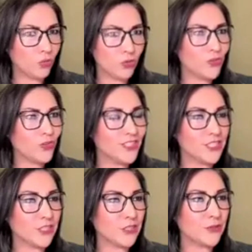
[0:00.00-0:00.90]
you can
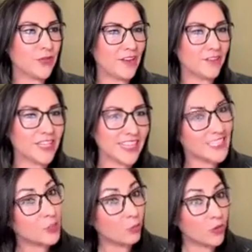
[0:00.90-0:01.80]
do everything.
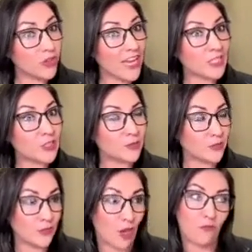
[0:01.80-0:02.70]
So we're the actual
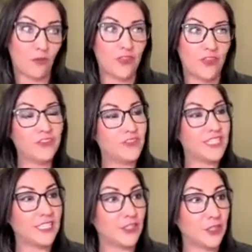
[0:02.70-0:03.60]
software that a
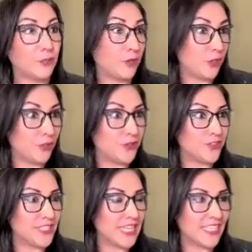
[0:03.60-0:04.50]
facility would
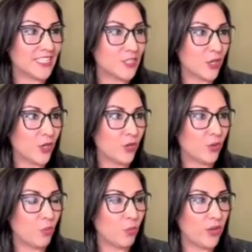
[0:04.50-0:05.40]
use. And so we